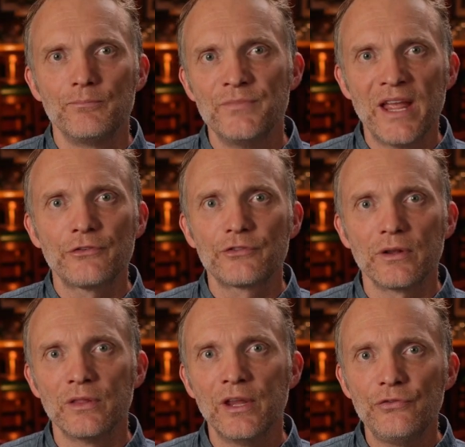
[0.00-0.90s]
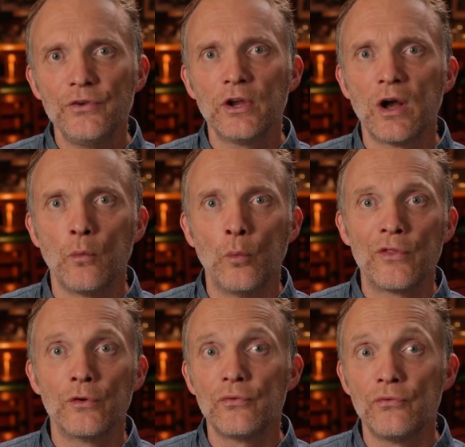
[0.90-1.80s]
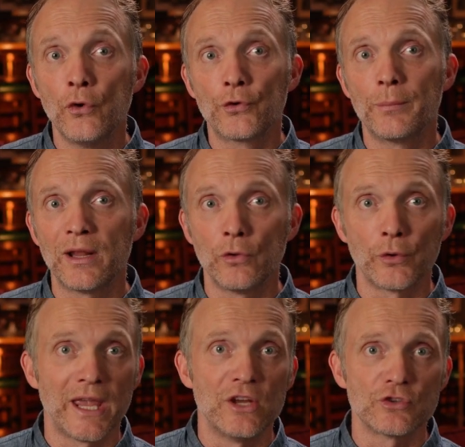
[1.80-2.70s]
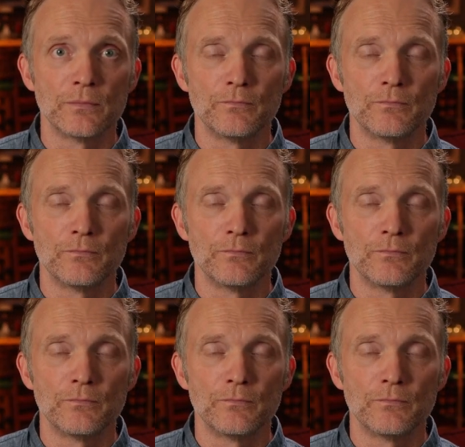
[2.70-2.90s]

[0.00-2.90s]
Next, let's figure out whether to filter by location,